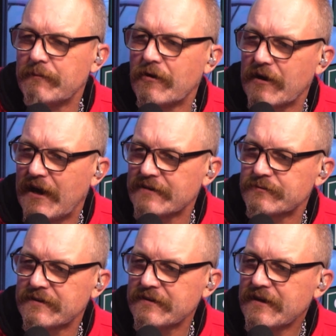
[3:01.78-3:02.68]
about
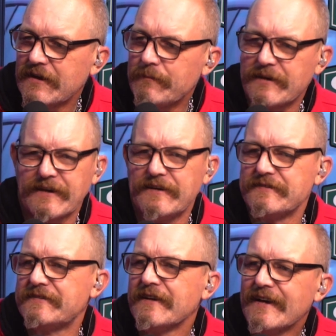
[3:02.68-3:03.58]
guys with,
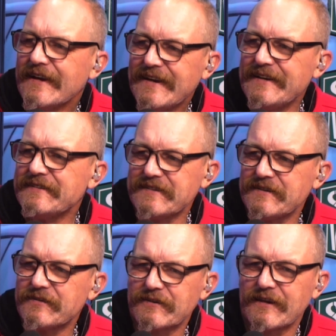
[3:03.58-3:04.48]
because he's
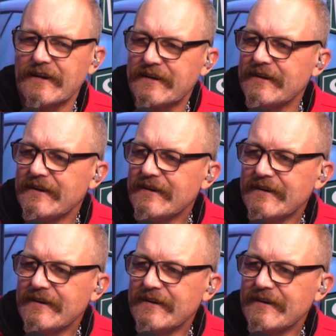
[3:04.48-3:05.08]
either like,